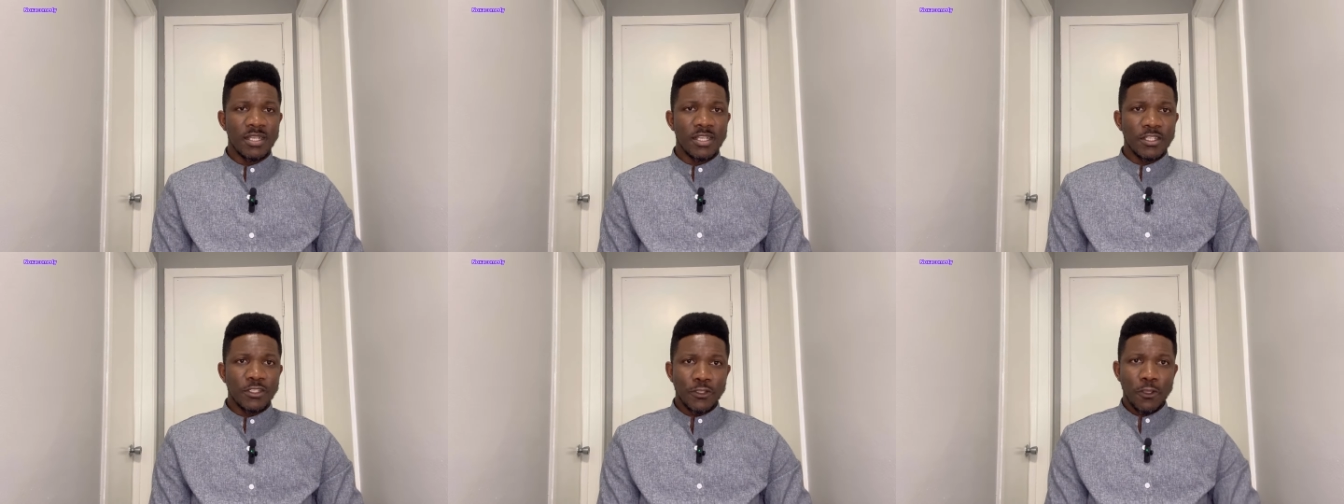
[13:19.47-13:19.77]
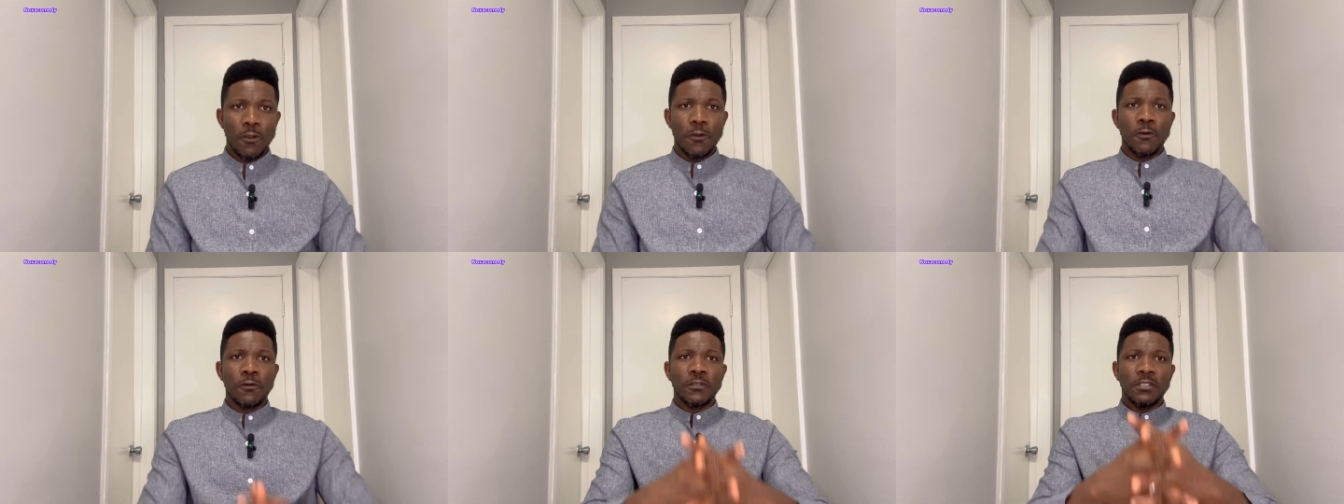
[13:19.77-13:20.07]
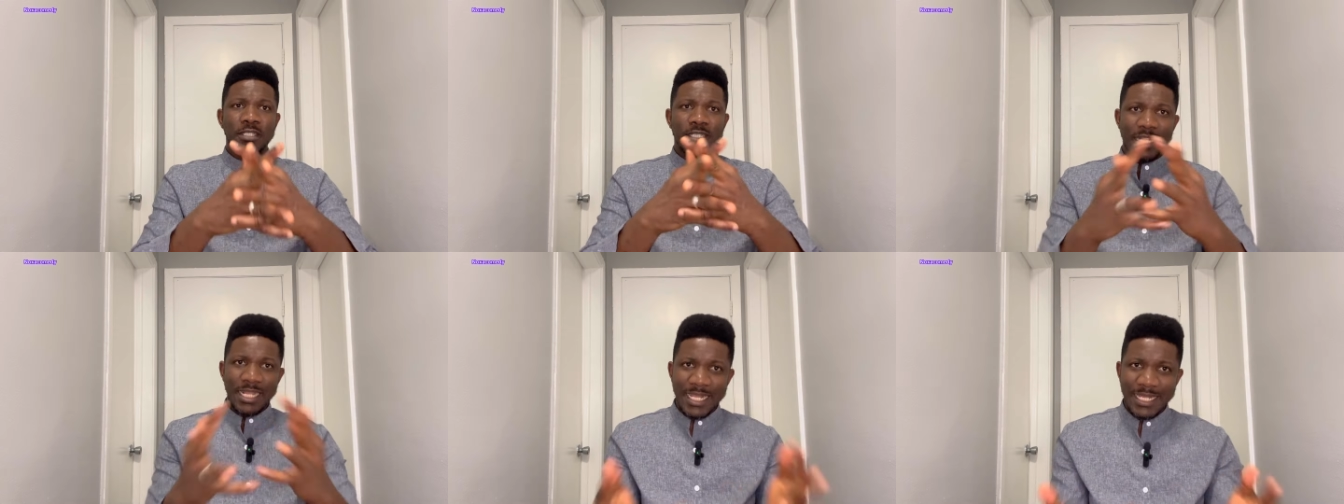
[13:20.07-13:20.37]

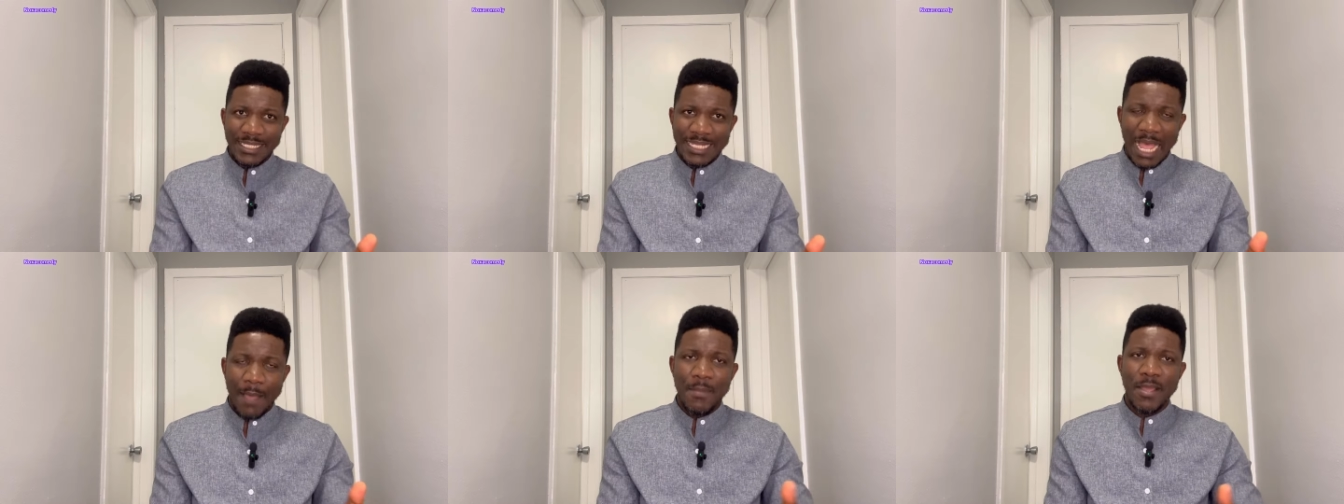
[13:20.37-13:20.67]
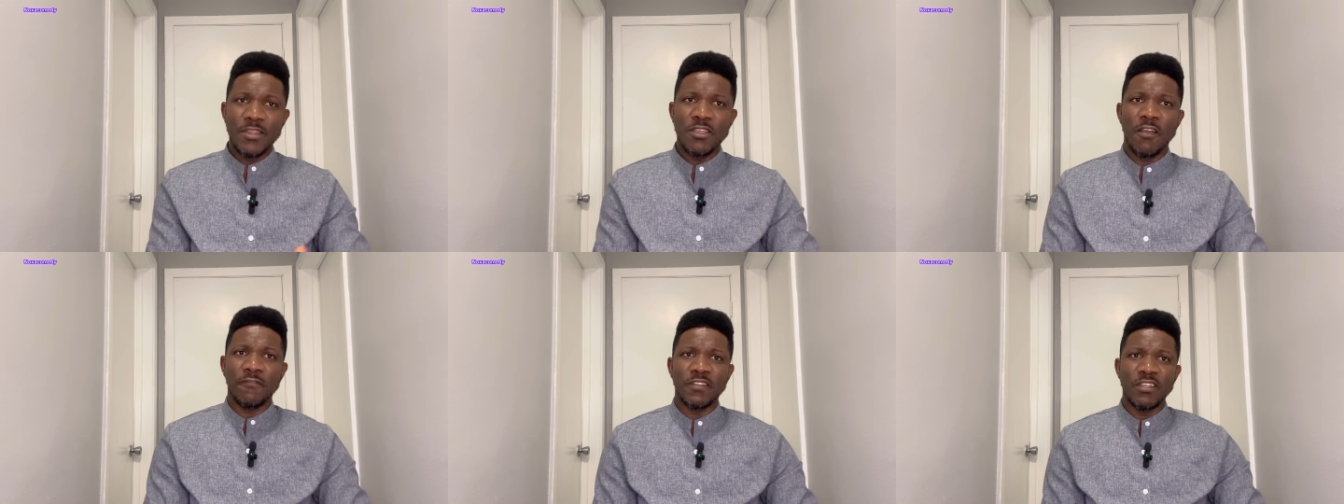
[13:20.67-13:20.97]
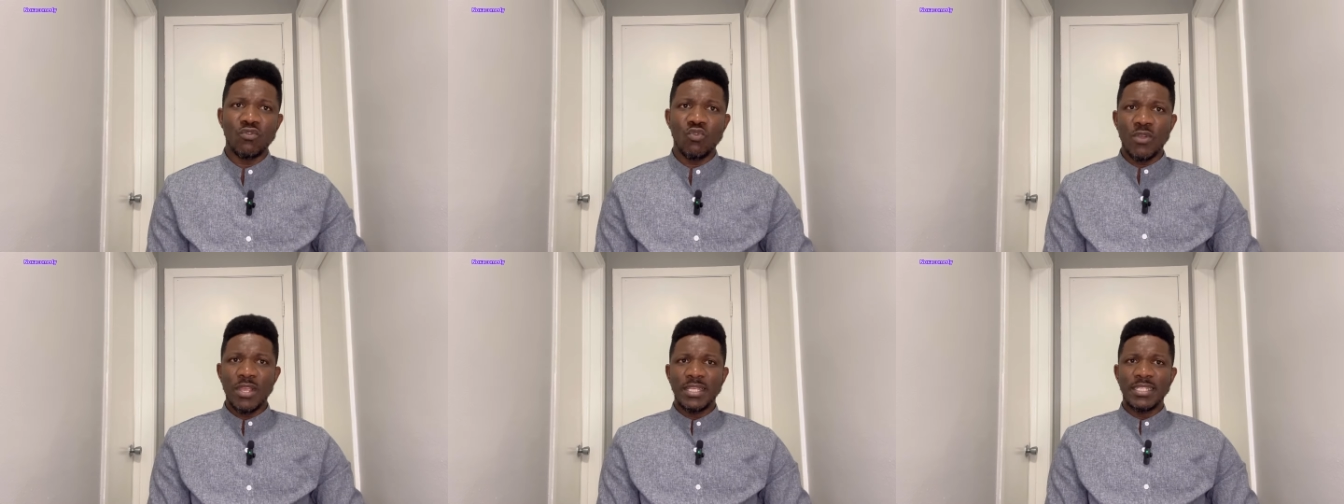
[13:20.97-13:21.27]
So these are many of the
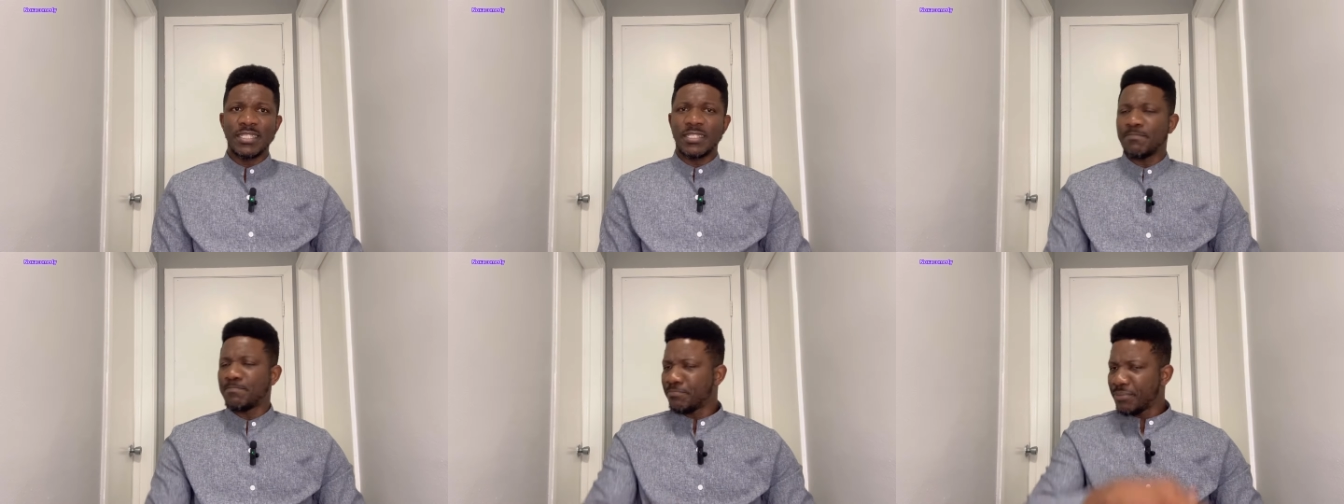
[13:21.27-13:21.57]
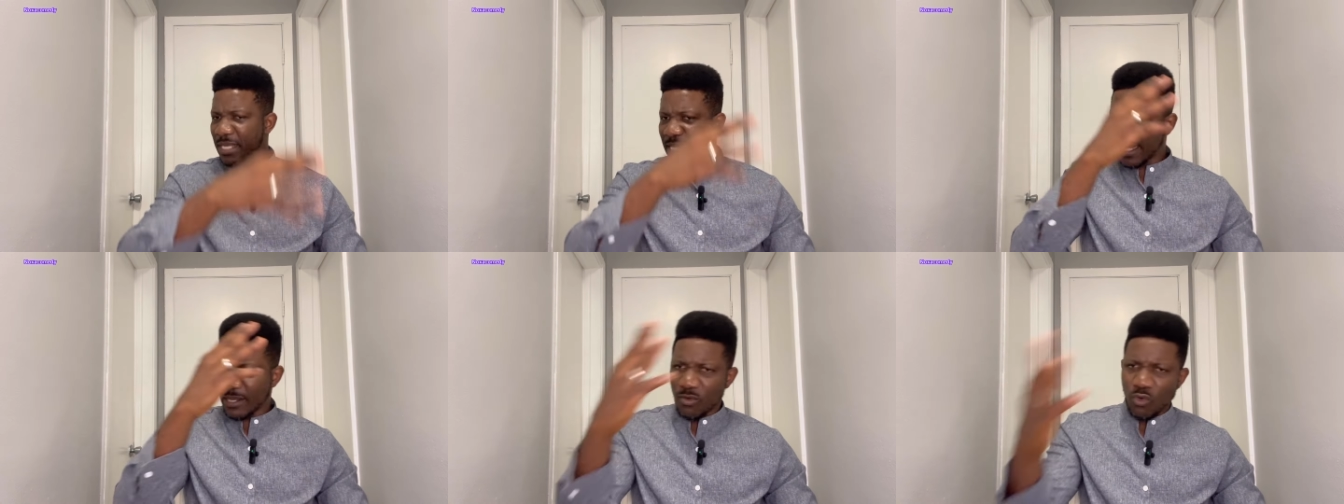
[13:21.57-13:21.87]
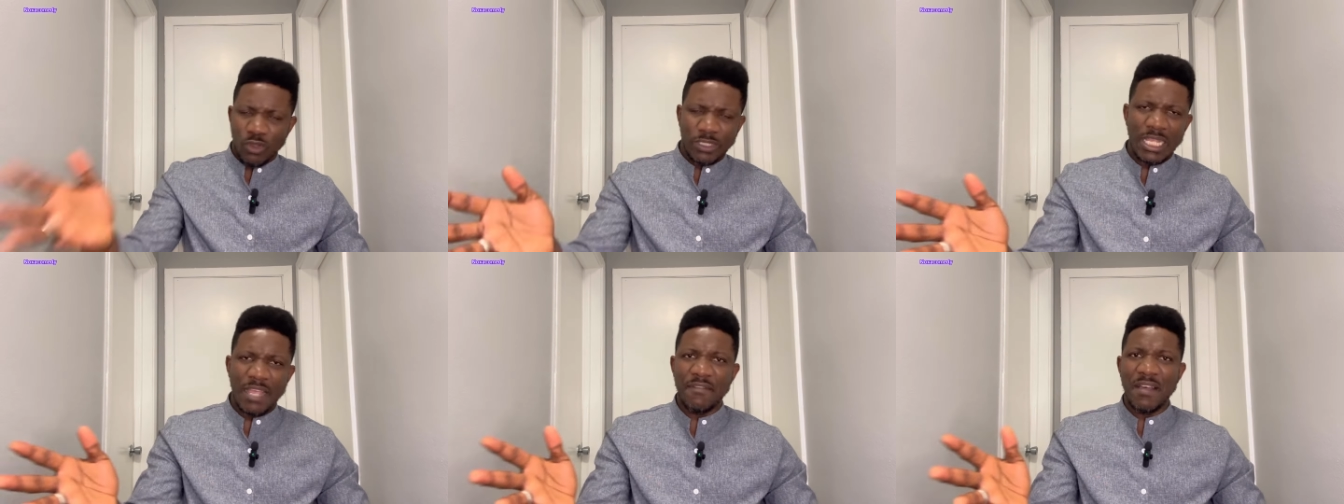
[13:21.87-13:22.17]
ways. Pick
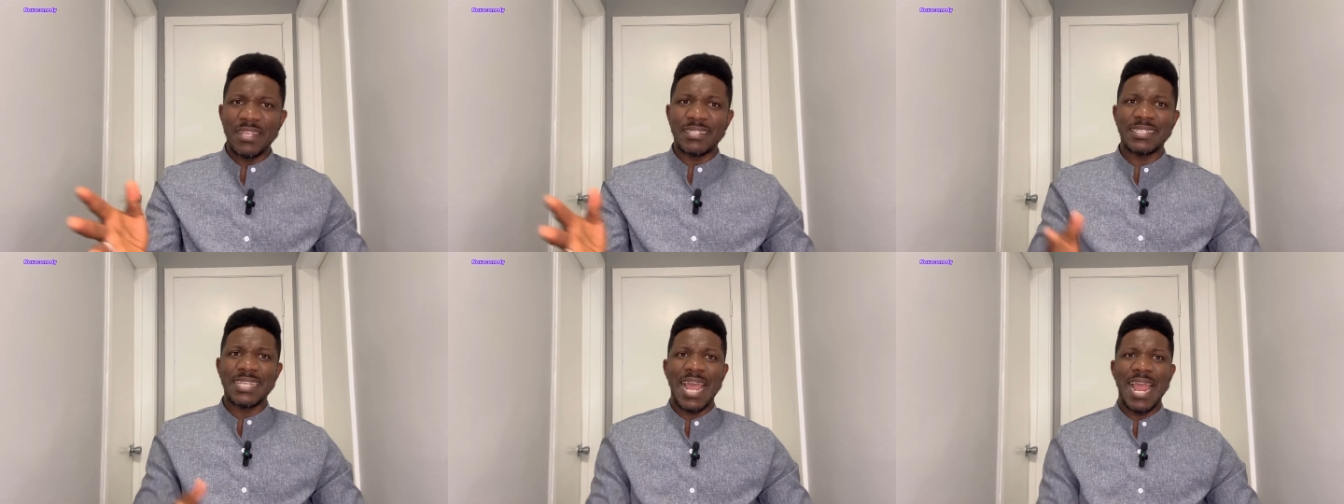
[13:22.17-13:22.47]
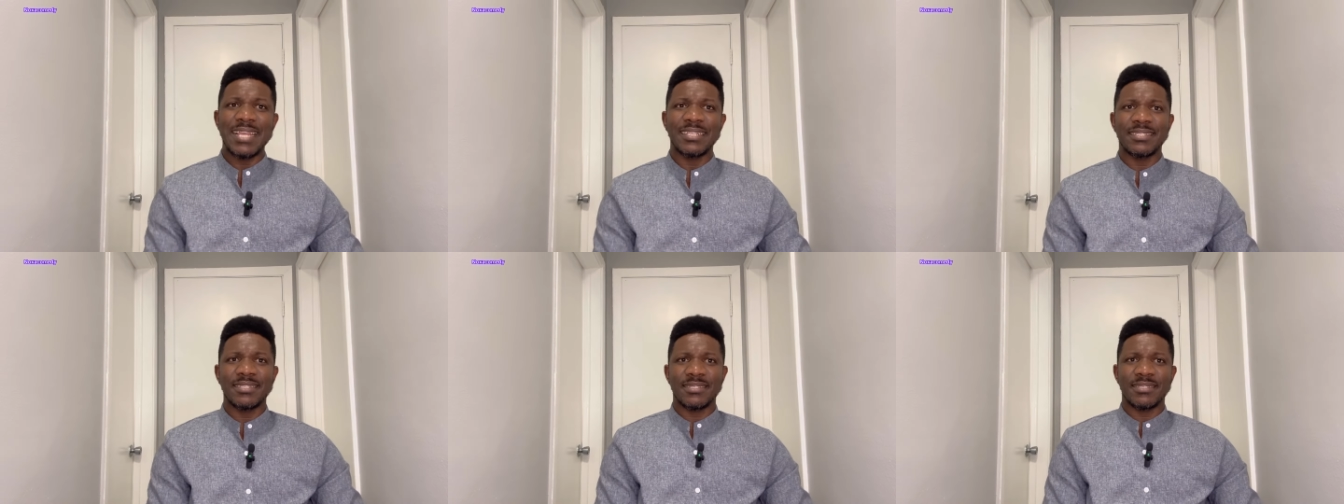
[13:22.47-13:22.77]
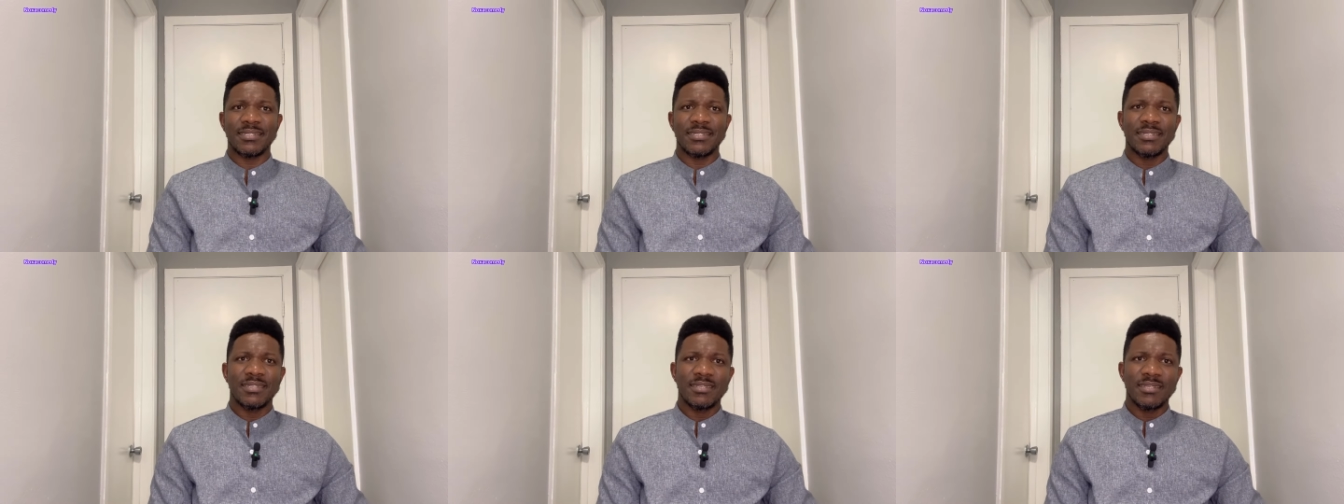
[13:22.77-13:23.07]
whatever
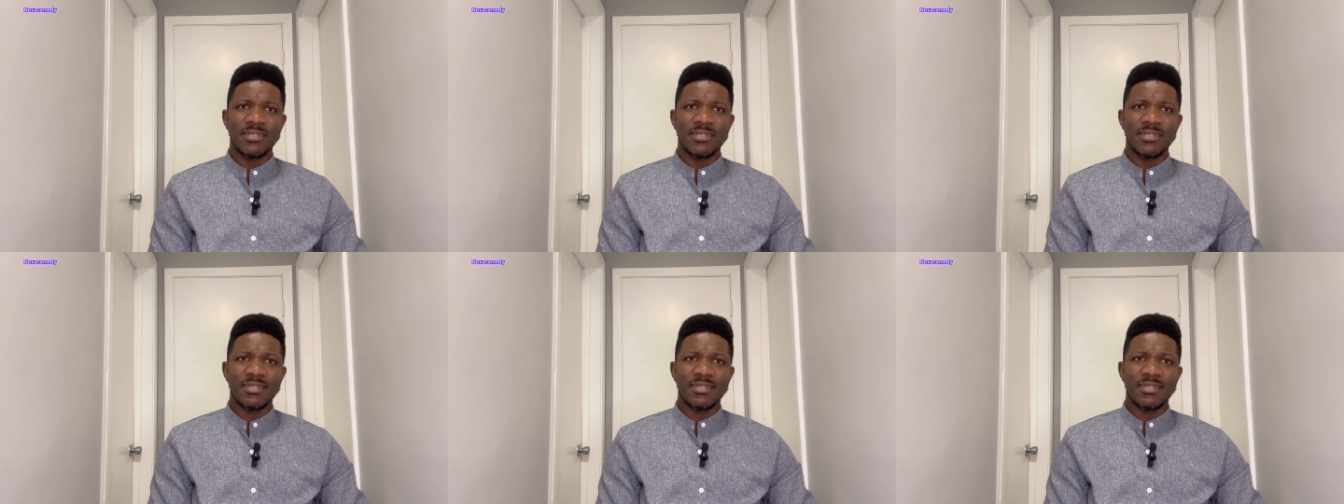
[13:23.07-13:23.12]
sites.